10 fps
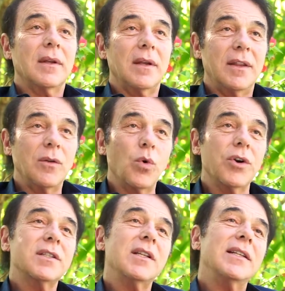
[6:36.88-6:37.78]
And the word
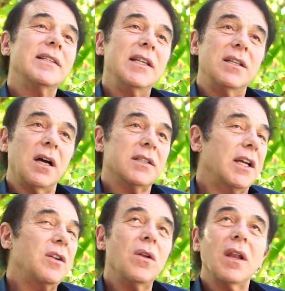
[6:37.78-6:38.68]
is not detox. I
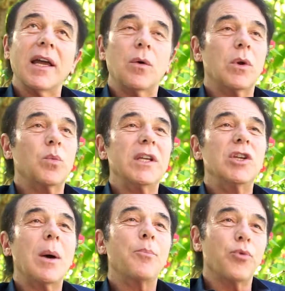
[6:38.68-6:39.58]
don't like when we
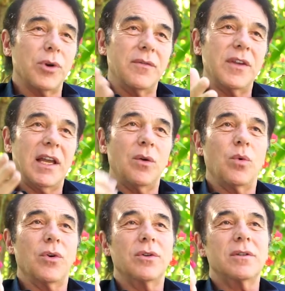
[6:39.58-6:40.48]
abbreviate
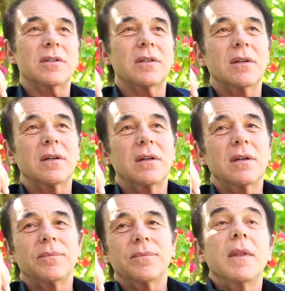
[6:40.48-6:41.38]
words.
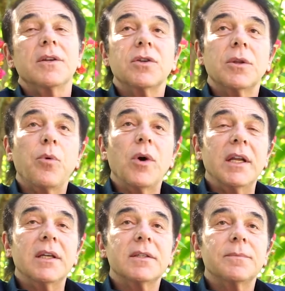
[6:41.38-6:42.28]
So the point
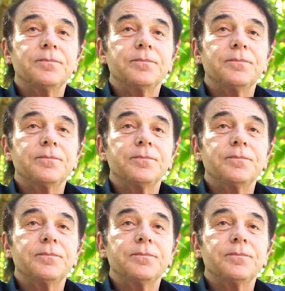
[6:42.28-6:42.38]
is,